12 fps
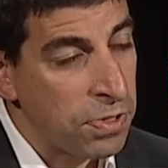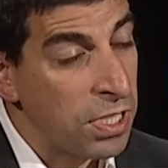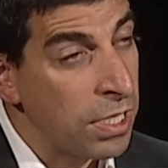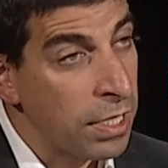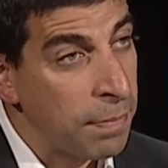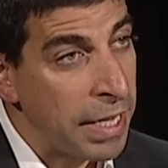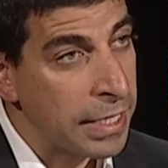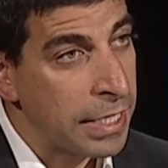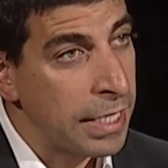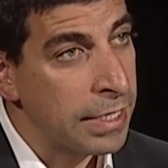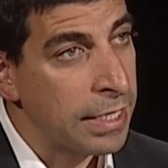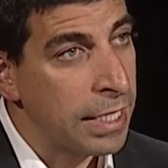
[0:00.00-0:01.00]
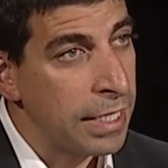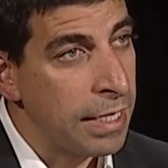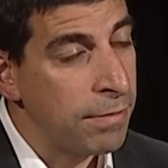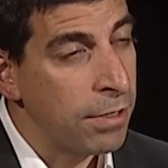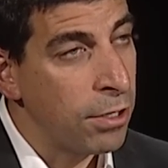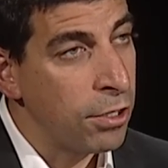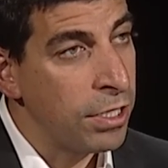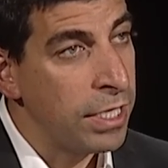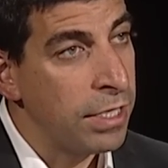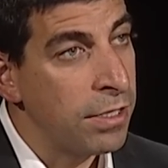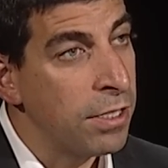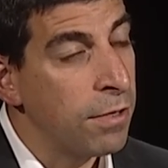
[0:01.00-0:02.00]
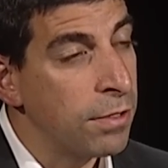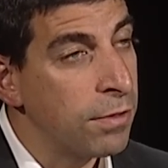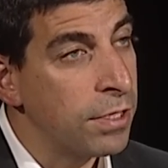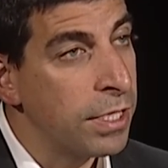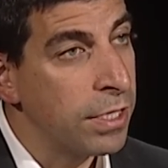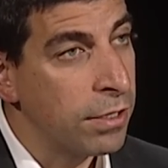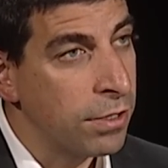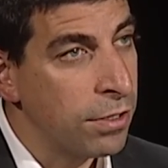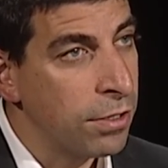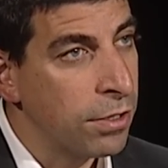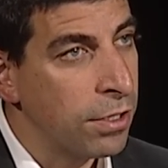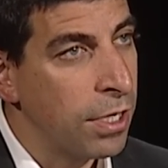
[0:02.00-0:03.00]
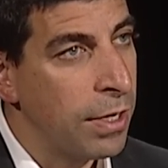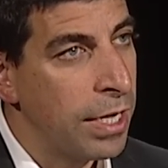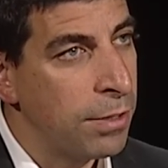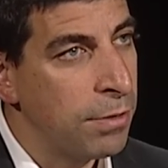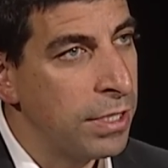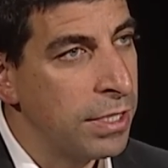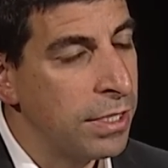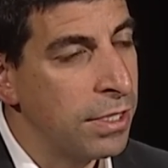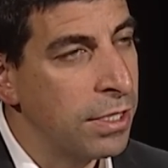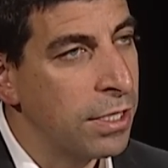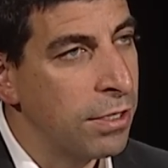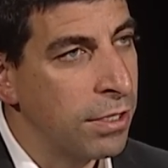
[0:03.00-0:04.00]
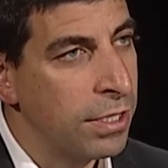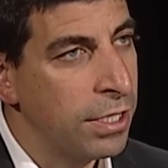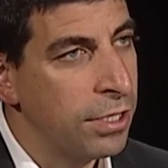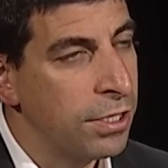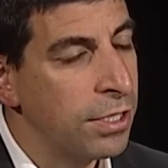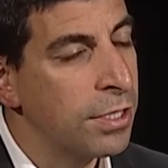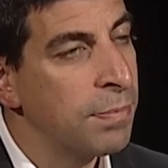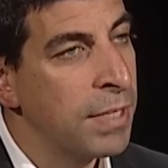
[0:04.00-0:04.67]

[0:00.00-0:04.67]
Deal that makes sense then, even though you need nerves of steel to go ahead with it in the current conditions.